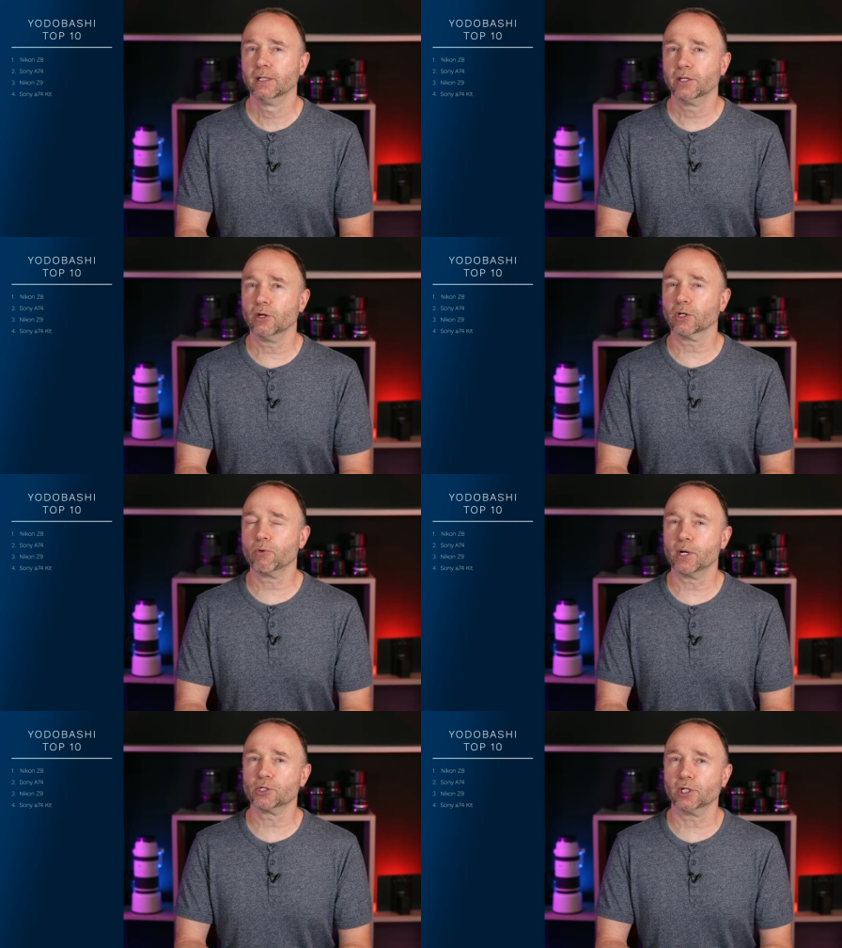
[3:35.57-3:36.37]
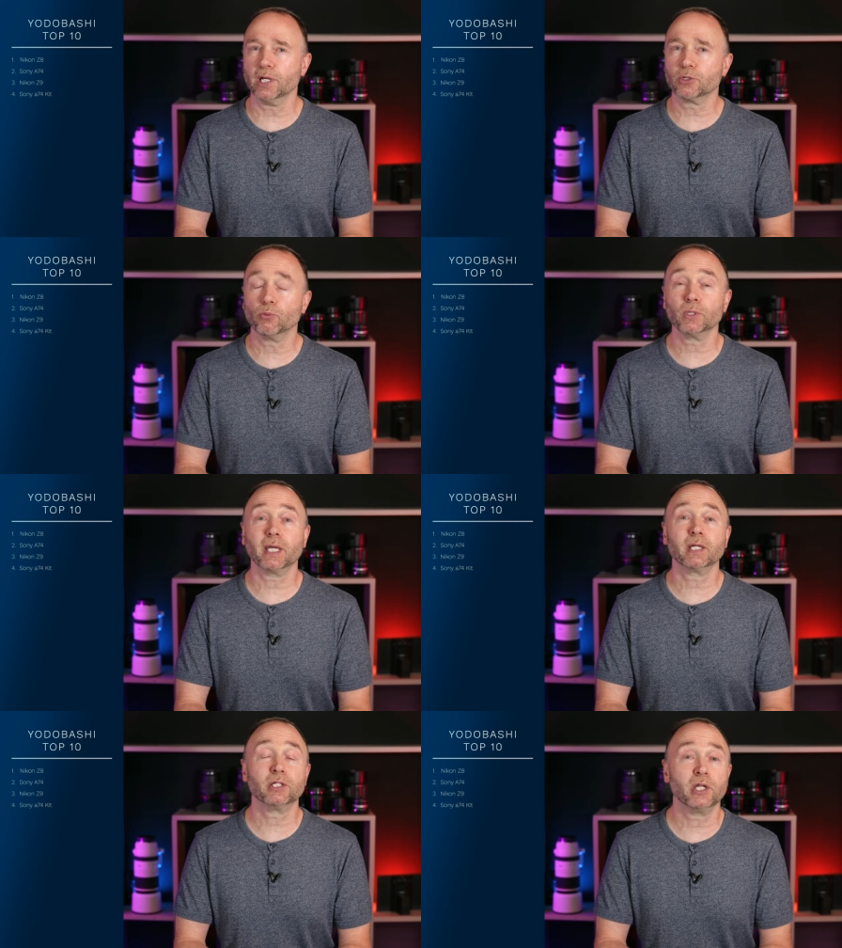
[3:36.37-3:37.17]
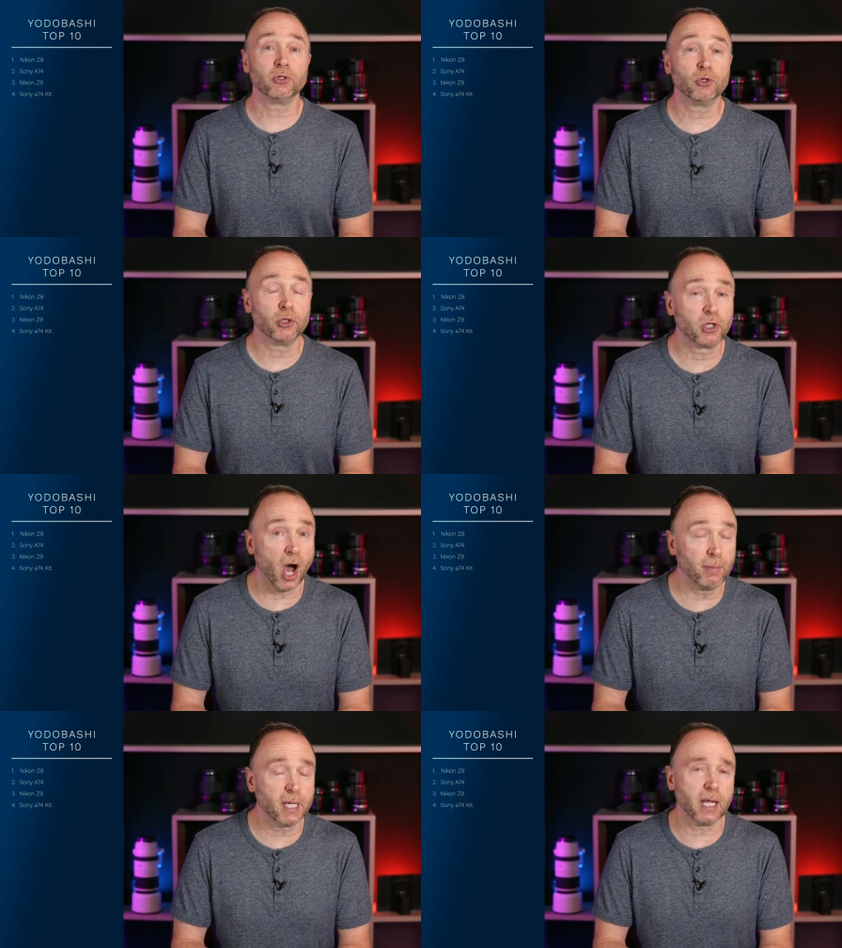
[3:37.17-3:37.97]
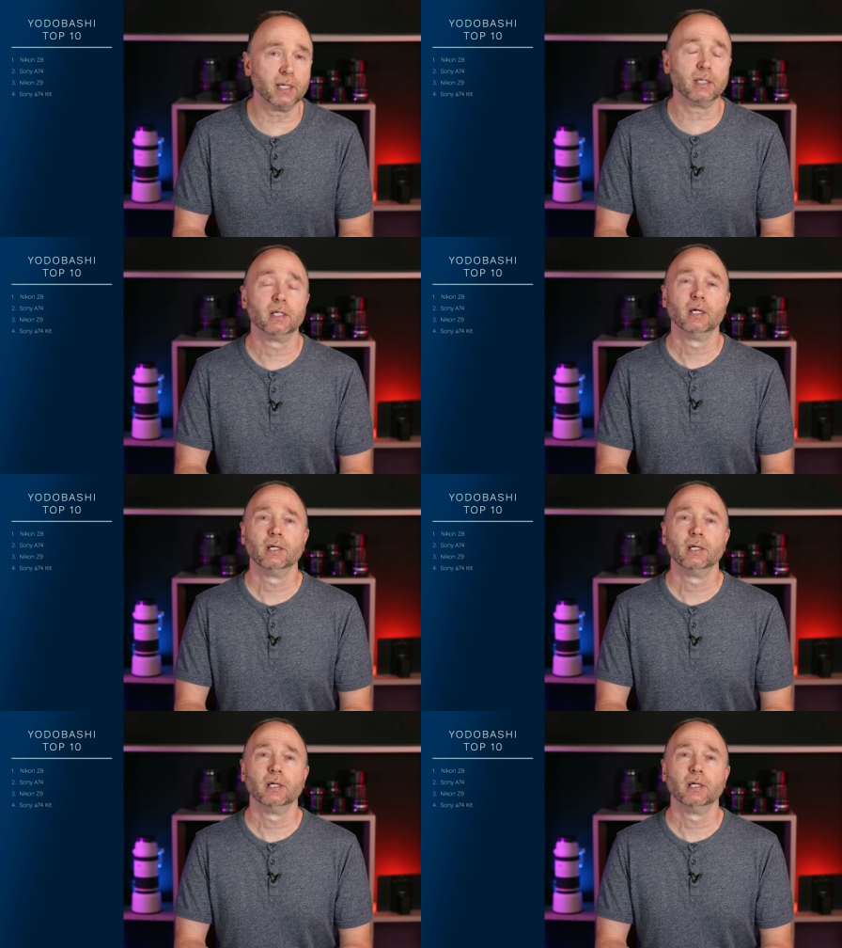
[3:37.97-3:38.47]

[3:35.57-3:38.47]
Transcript: The only question is, will they continue to dominate it